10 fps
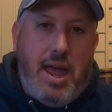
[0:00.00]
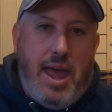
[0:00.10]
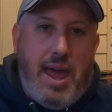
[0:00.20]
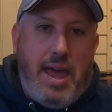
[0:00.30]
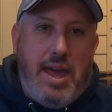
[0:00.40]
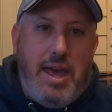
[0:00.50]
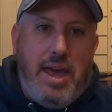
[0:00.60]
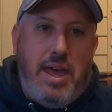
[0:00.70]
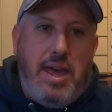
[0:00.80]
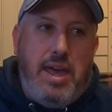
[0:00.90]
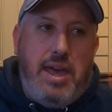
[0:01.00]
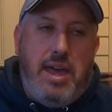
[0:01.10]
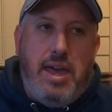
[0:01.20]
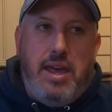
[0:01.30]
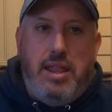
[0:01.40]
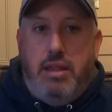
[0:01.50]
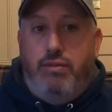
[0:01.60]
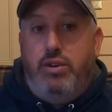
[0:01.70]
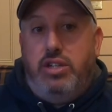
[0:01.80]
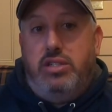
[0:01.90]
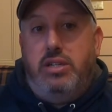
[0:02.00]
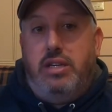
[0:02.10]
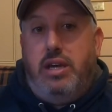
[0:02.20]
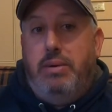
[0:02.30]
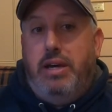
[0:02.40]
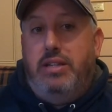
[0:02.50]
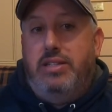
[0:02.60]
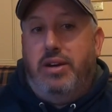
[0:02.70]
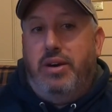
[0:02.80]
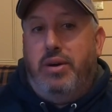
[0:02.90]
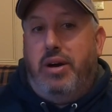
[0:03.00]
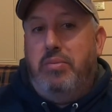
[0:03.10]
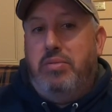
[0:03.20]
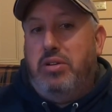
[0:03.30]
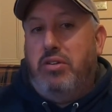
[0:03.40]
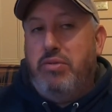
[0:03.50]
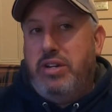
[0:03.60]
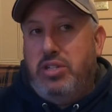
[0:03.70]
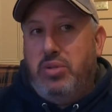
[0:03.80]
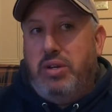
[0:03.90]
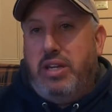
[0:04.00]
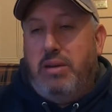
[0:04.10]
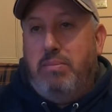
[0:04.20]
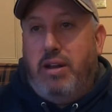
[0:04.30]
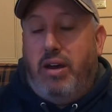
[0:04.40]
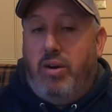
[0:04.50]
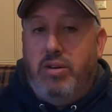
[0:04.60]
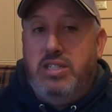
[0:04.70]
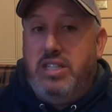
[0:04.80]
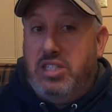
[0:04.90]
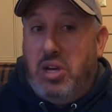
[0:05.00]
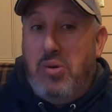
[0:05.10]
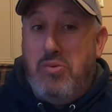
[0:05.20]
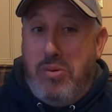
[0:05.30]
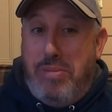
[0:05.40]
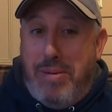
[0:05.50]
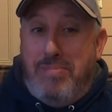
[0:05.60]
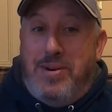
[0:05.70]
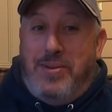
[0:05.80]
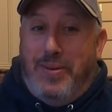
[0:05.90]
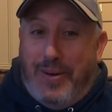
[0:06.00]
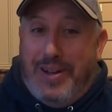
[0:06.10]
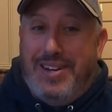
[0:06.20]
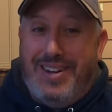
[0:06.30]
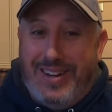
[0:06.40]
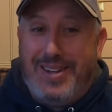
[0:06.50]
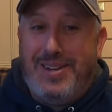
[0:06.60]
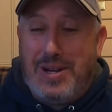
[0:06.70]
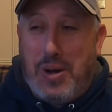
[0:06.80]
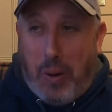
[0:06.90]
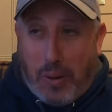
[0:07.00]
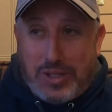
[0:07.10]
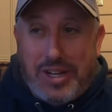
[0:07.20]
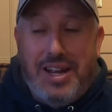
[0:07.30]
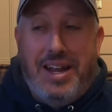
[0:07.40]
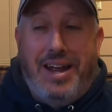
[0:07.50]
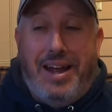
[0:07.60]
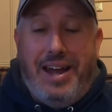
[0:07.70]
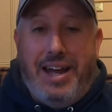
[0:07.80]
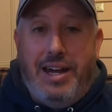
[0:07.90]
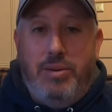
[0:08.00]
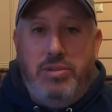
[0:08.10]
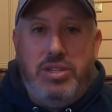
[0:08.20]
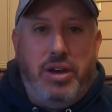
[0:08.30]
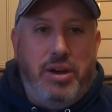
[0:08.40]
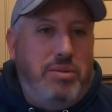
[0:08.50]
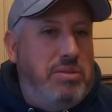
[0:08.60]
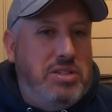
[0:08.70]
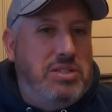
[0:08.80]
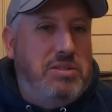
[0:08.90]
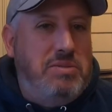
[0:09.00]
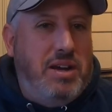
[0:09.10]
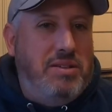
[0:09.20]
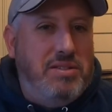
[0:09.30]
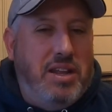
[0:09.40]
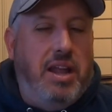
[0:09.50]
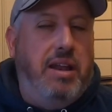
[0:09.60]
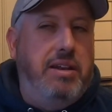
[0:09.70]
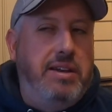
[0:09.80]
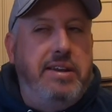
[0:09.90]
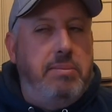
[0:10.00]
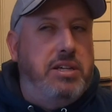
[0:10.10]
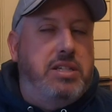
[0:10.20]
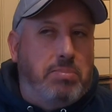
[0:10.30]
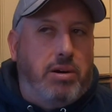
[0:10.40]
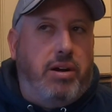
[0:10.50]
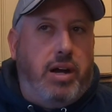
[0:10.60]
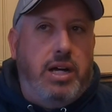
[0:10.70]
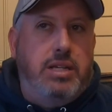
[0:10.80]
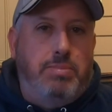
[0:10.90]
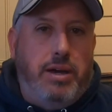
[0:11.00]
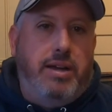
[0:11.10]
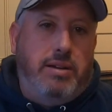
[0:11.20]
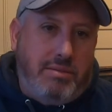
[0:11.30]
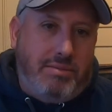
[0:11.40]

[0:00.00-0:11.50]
and the footage didn't come out, so I'm sort of redoing it, but I honestly don't remember what I got. So there's a little bit of surprise, but